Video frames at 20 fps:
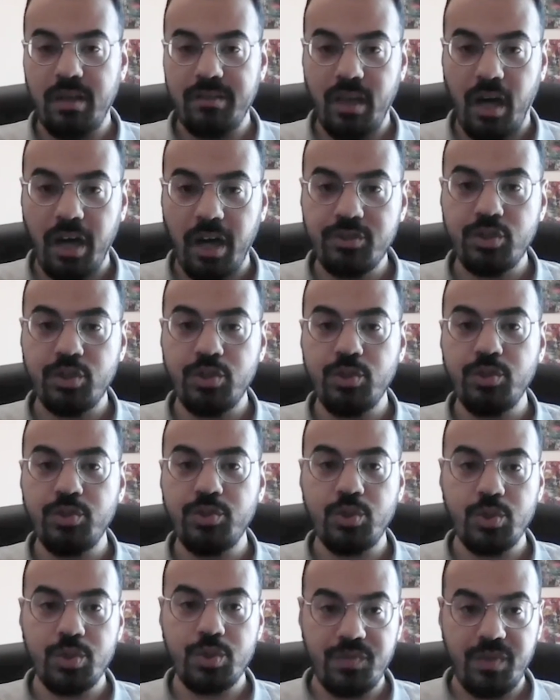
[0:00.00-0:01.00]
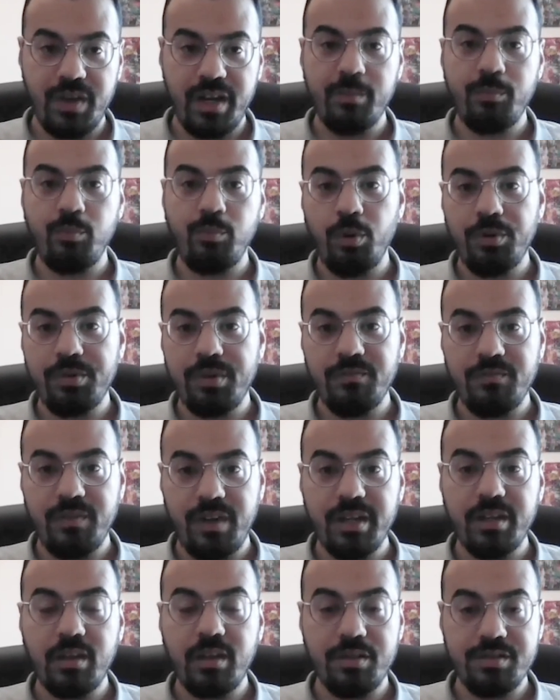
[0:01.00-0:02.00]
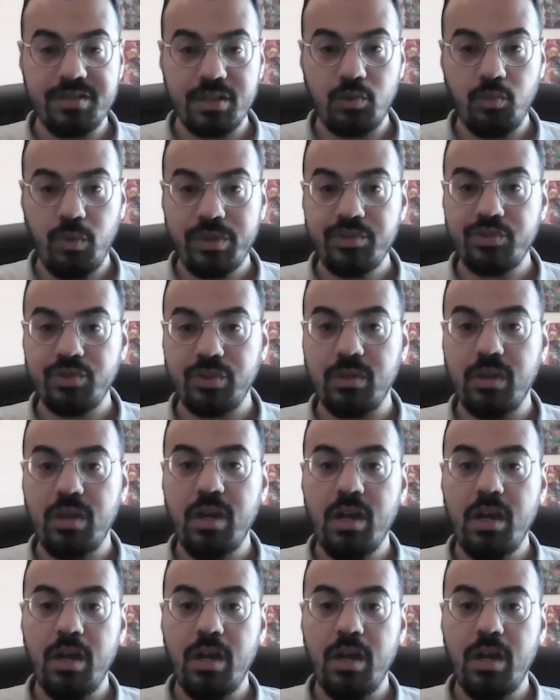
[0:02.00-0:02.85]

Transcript: the I2U2 is very important, very consequential,